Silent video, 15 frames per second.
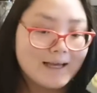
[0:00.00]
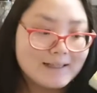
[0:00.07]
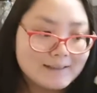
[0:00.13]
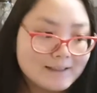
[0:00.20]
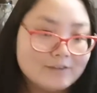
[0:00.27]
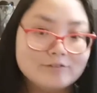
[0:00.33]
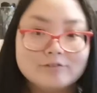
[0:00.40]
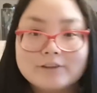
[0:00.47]
I
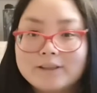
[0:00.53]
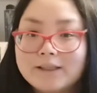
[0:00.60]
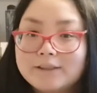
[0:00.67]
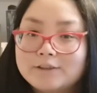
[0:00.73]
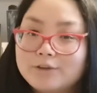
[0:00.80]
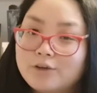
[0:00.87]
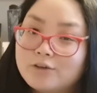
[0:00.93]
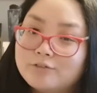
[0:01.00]
didn't
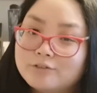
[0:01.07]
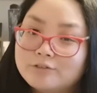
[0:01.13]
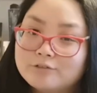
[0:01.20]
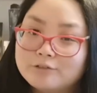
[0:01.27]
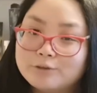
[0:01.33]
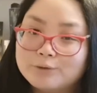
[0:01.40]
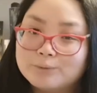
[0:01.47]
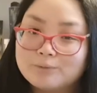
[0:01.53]
realise Coffin
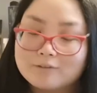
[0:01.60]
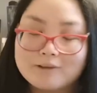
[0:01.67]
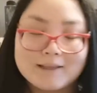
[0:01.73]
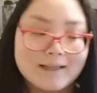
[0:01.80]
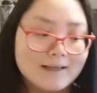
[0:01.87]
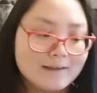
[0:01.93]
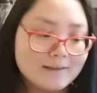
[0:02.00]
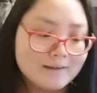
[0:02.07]
Roads were
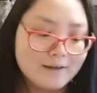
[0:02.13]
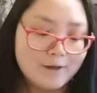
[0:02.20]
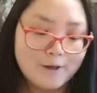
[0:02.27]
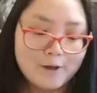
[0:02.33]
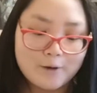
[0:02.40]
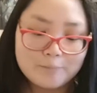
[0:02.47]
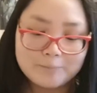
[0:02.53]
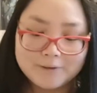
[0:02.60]
a thing,
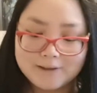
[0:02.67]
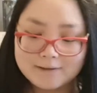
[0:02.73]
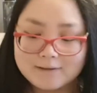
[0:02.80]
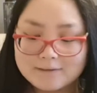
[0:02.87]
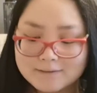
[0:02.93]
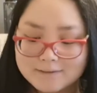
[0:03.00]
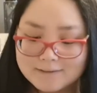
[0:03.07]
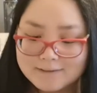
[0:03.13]
but it
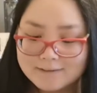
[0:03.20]
does